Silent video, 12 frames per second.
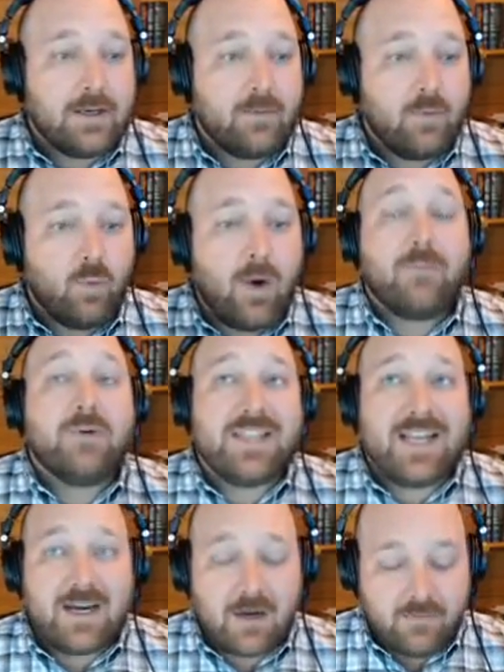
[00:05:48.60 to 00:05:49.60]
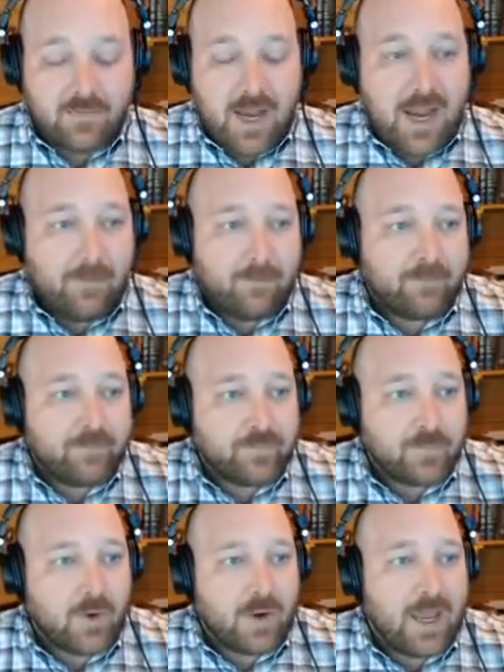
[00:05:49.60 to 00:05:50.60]
representative name.
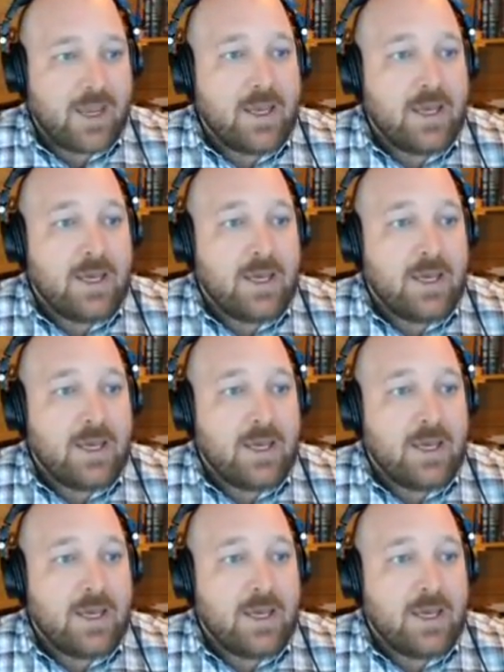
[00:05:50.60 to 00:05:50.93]
Okay.